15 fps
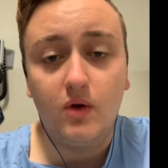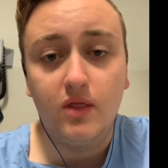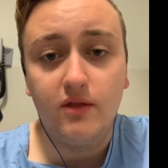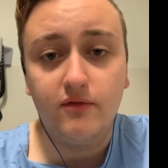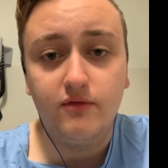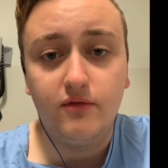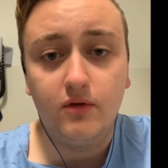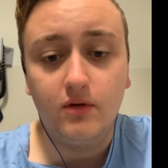what the
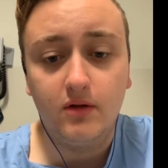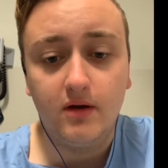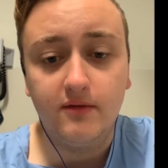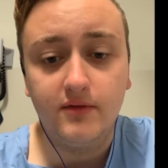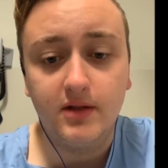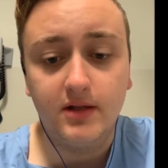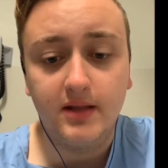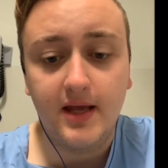fall
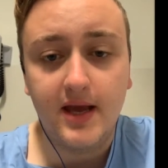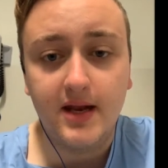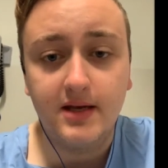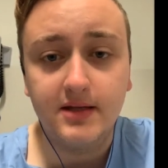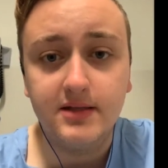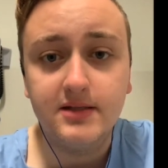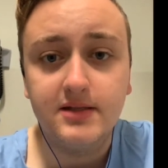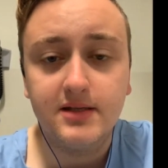over the land
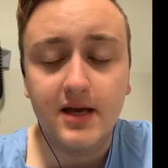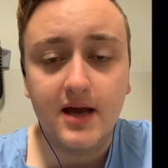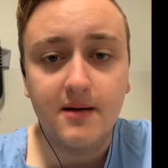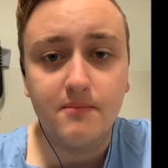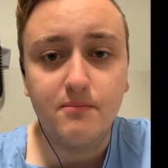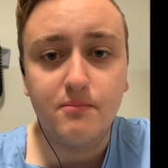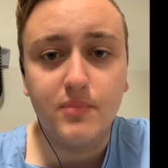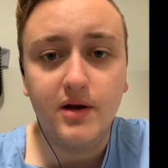is,
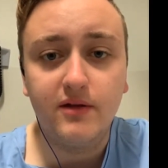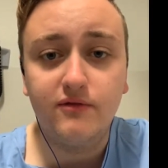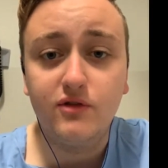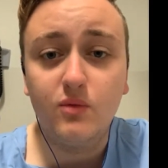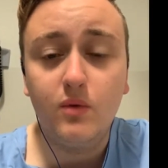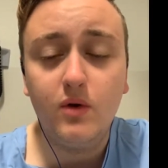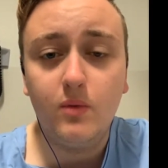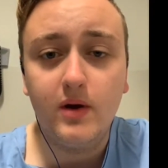but if
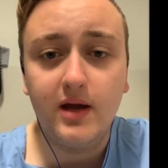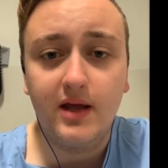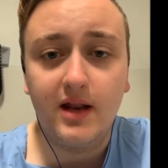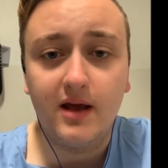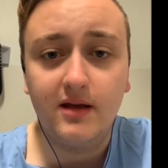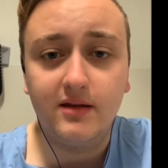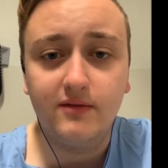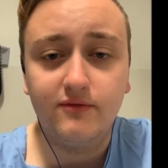you want to work it
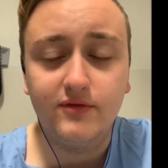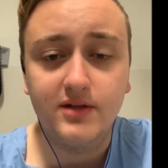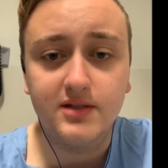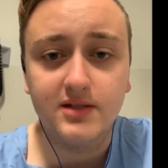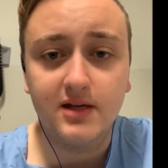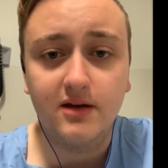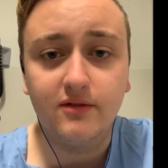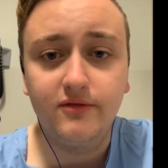out for
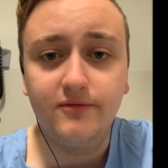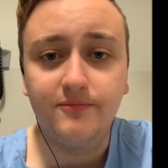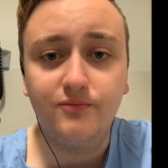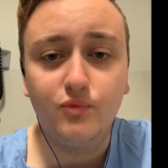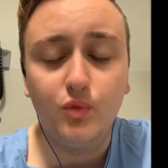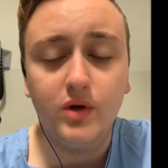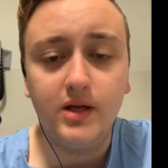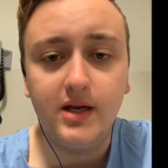yourself,
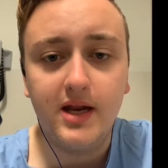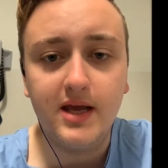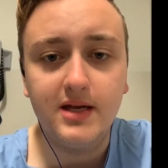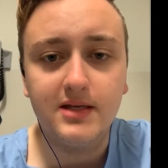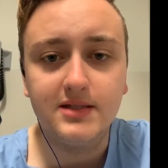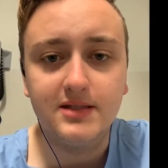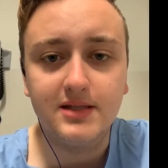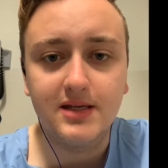what you need
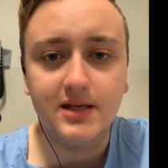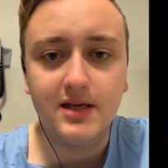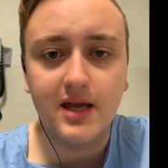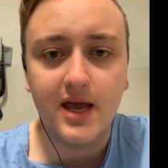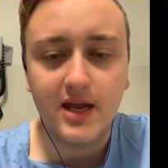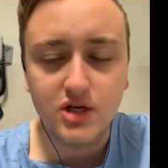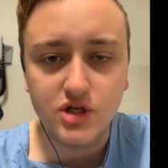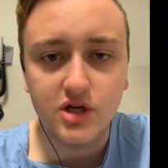is the
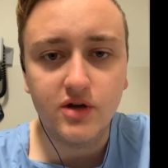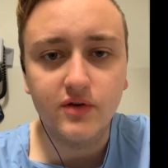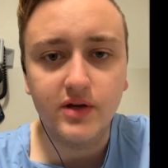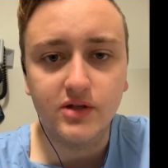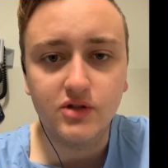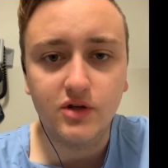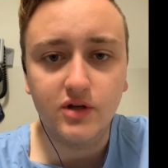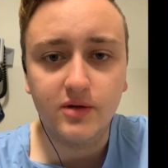
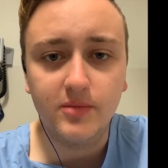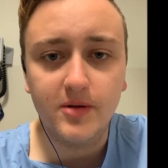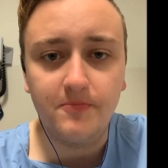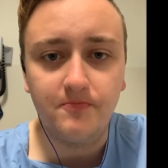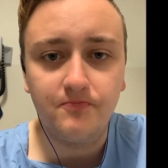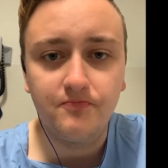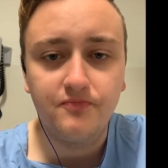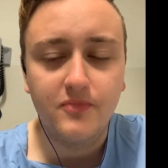engineering document,
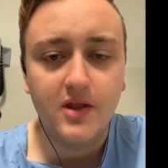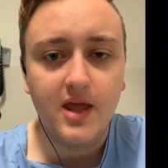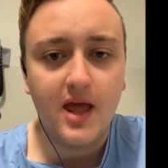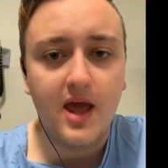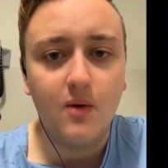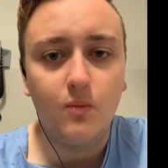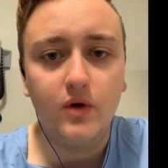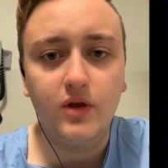
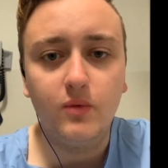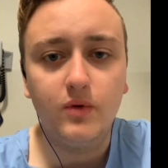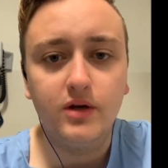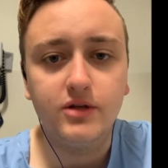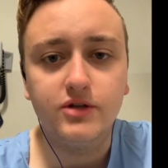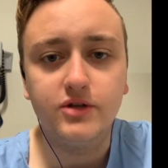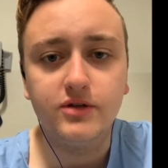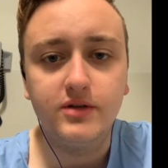and what you want
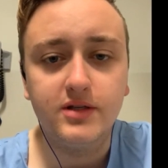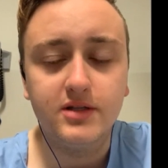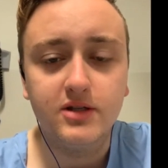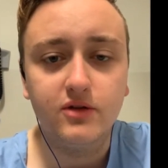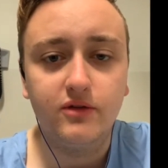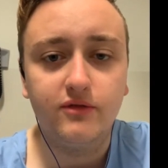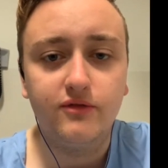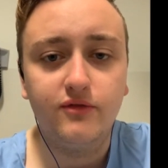to do is
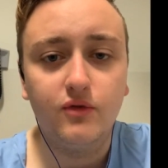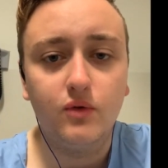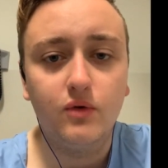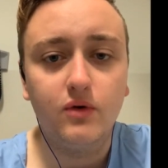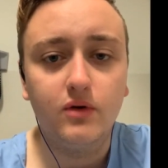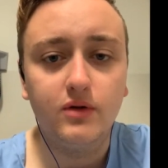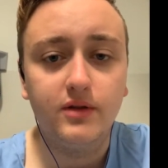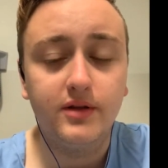look
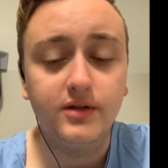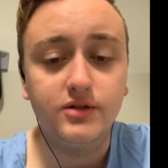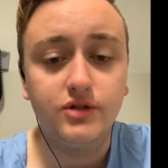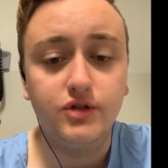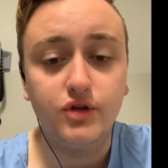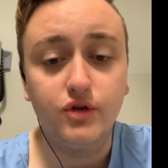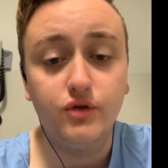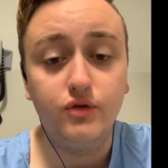for the
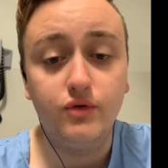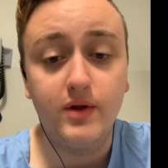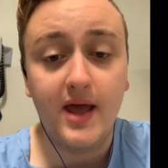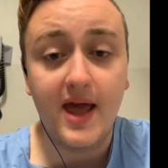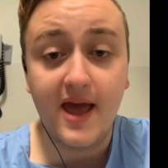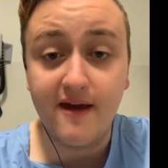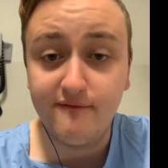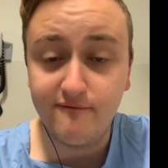2
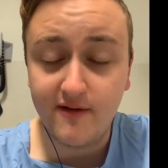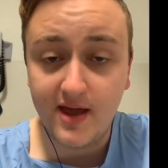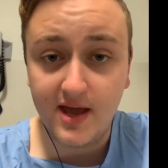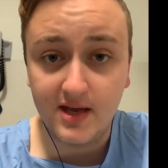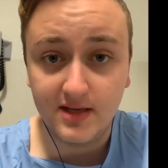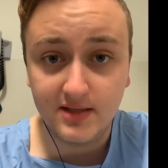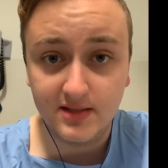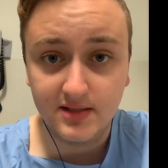
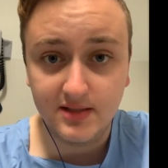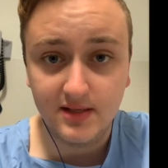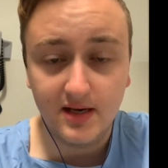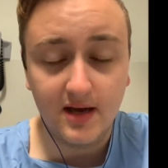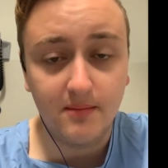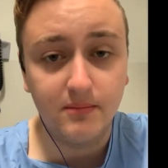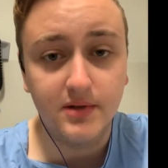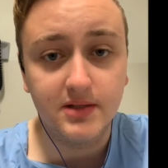FS
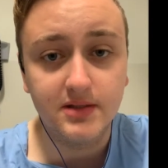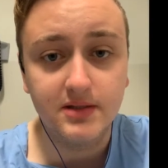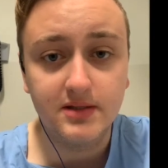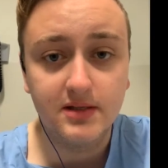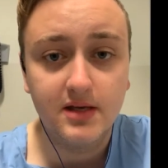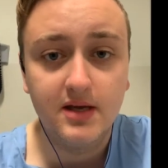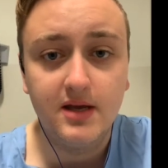numbers,